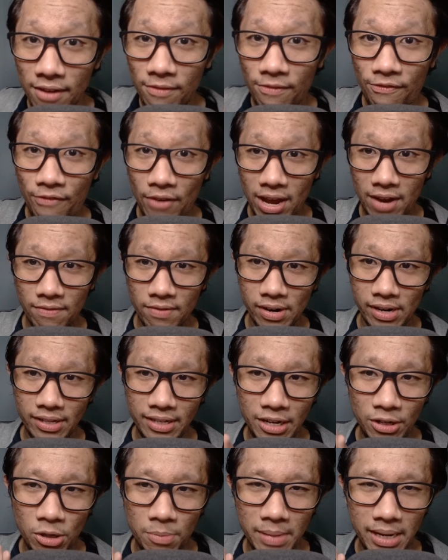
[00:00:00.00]
favorite
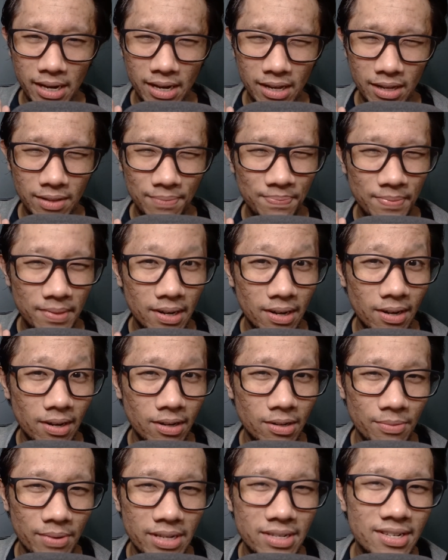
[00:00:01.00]
Tito Miguel,
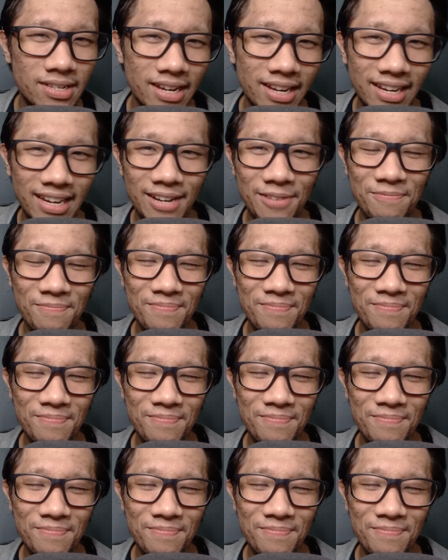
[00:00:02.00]
always saying,